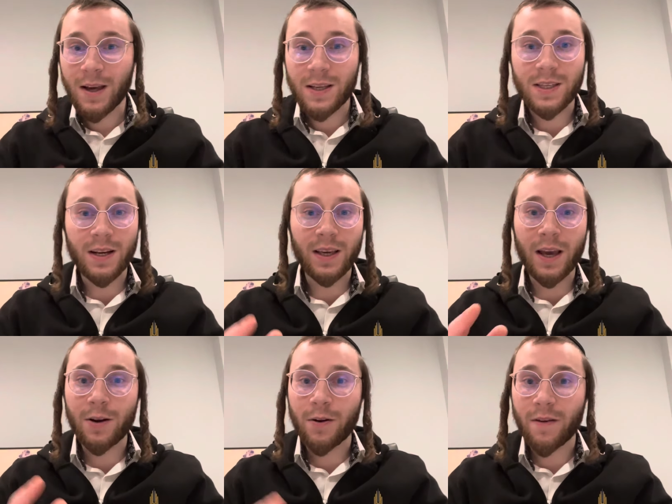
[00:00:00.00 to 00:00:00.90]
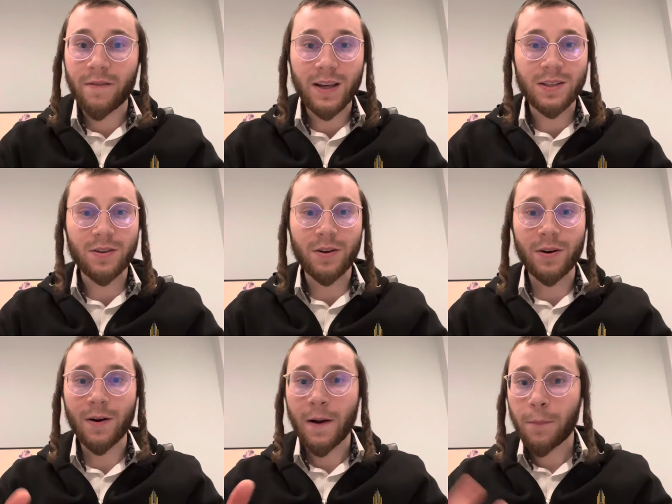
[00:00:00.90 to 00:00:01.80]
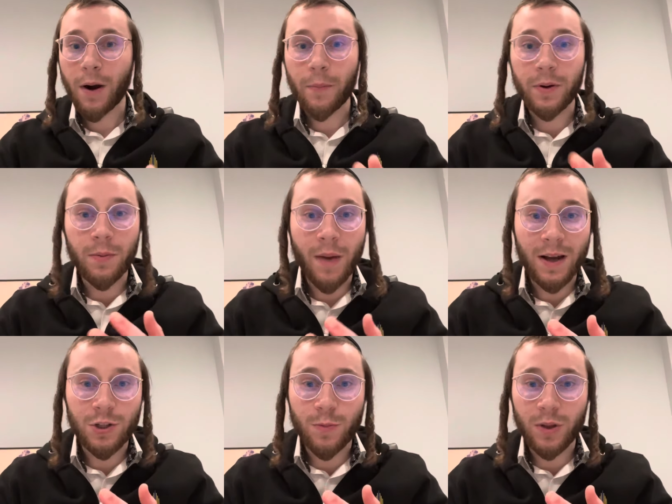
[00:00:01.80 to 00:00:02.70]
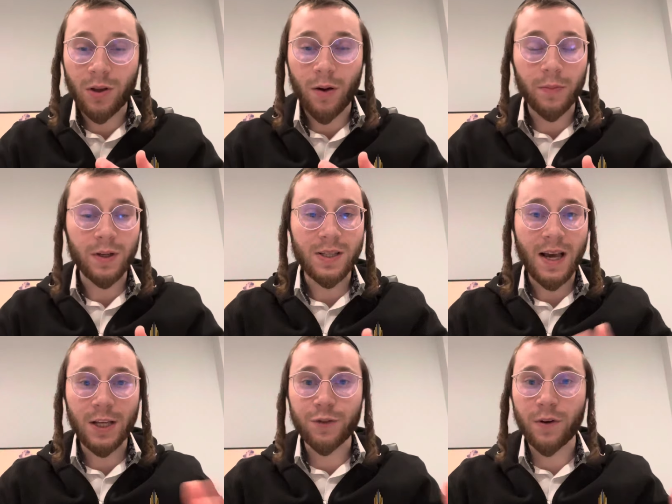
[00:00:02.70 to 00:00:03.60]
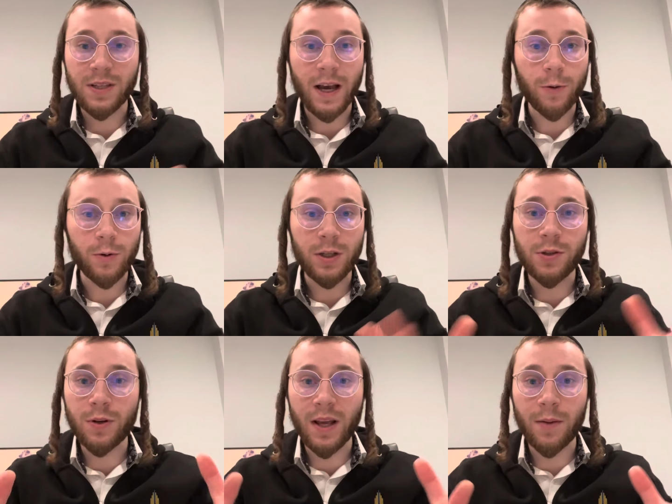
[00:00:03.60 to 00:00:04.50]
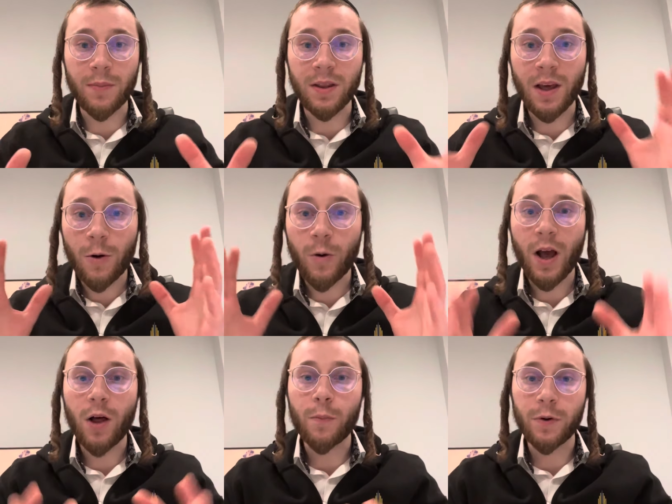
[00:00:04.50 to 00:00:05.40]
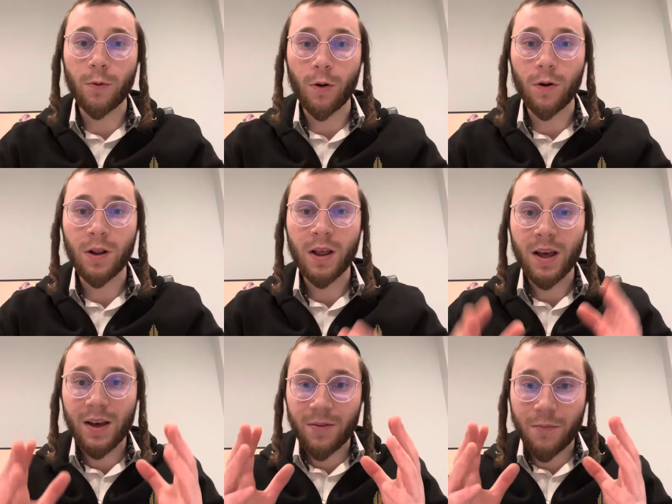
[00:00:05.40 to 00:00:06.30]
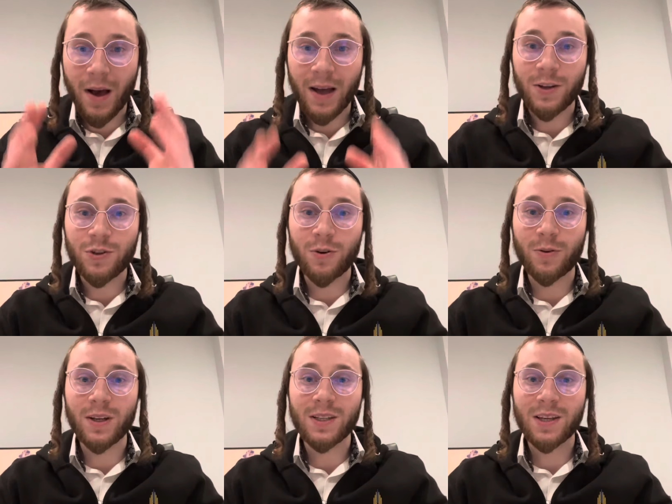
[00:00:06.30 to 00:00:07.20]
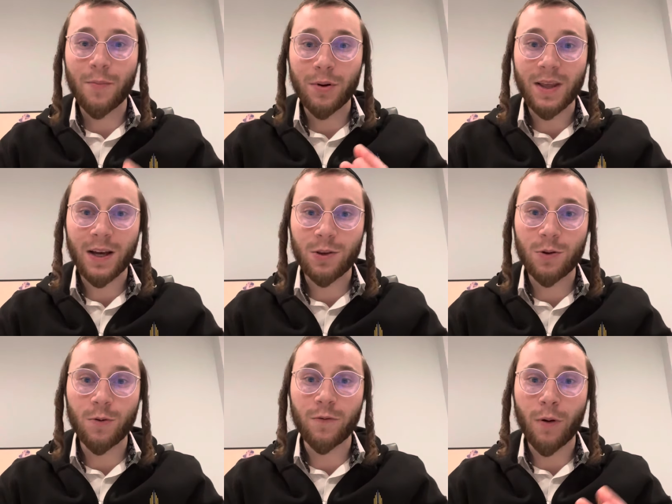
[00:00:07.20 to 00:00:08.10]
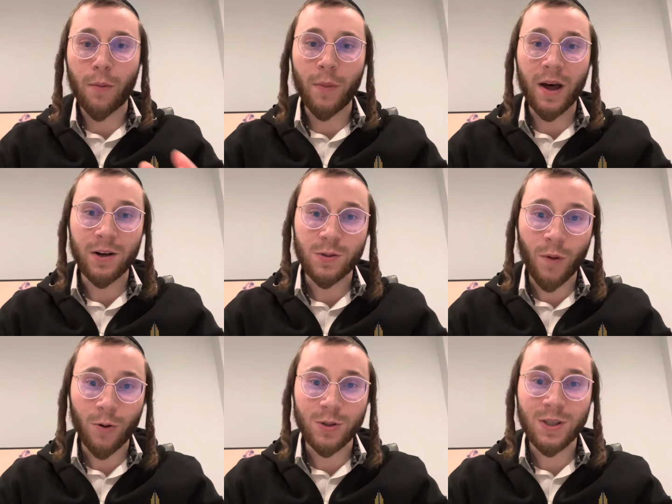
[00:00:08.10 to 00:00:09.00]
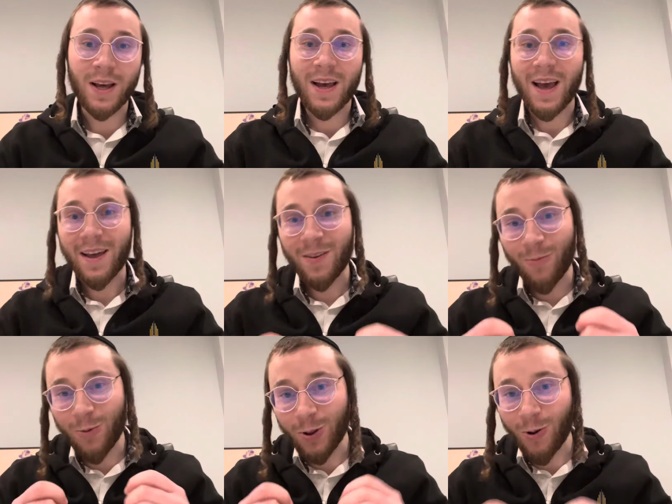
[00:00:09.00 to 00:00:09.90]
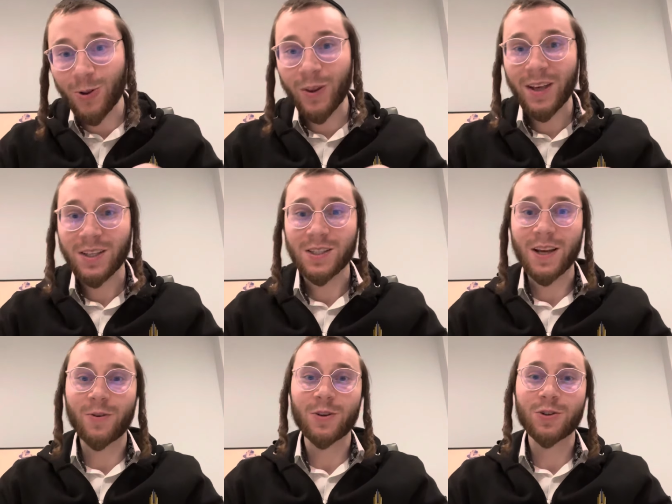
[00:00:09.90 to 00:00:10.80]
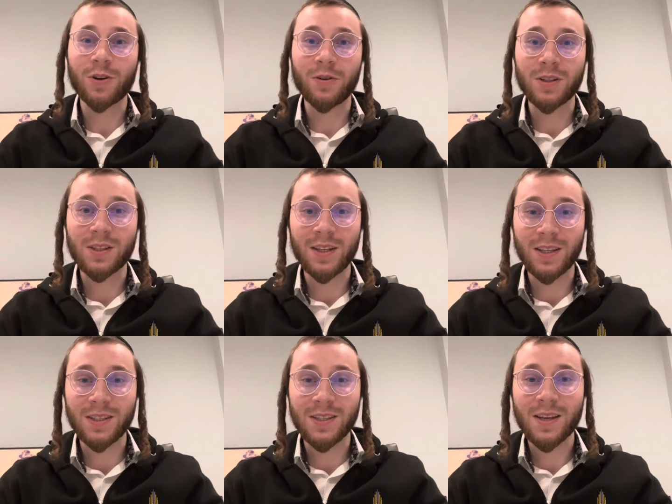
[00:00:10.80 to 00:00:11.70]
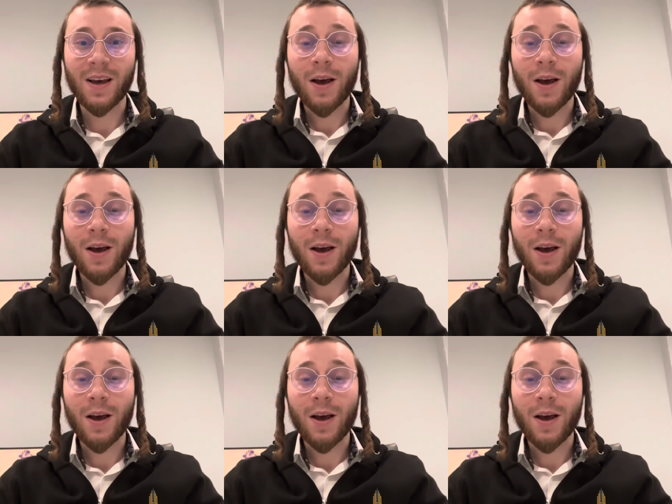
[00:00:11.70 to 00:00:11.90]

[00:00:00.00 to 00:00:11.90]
syndicator, investor, property management companies, hedge funds, equities, you name it, we help you all manage your risk and protect you for what matters most and with all necessary insurance needs.